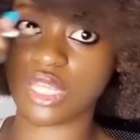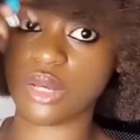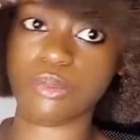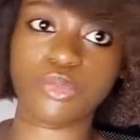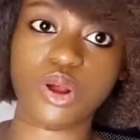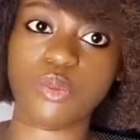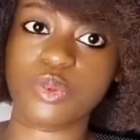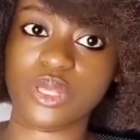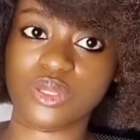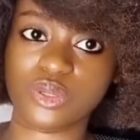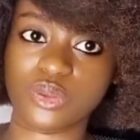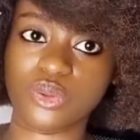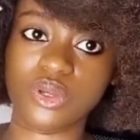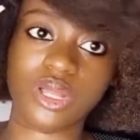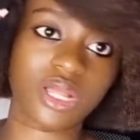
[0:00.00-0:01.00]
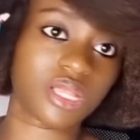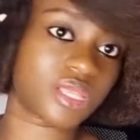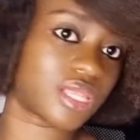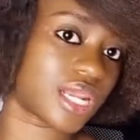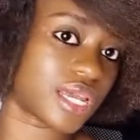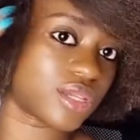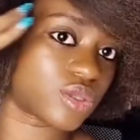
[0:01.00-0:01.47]
brow pencil
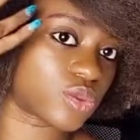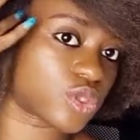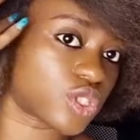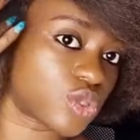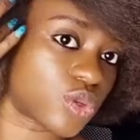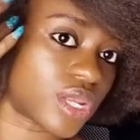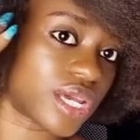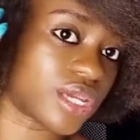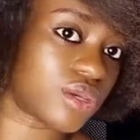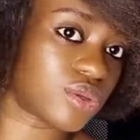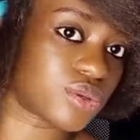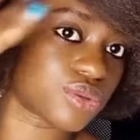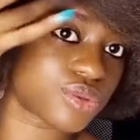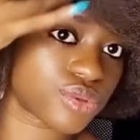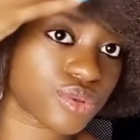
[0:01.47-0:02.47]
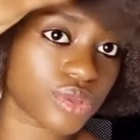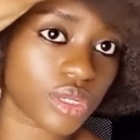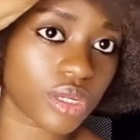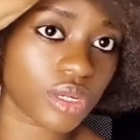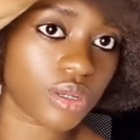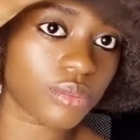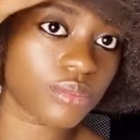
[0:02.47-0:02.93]
that I use, which is what I used
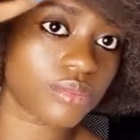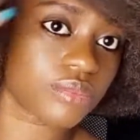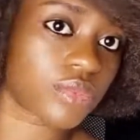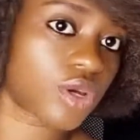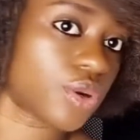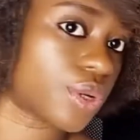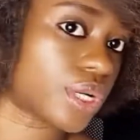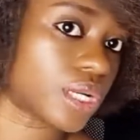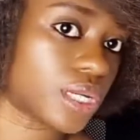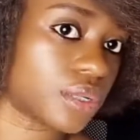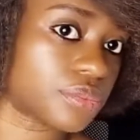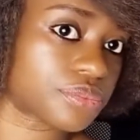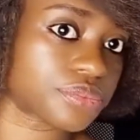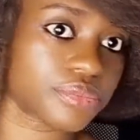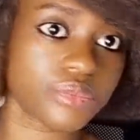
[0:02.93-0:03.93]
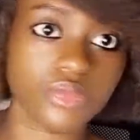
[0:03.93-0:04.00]
currently.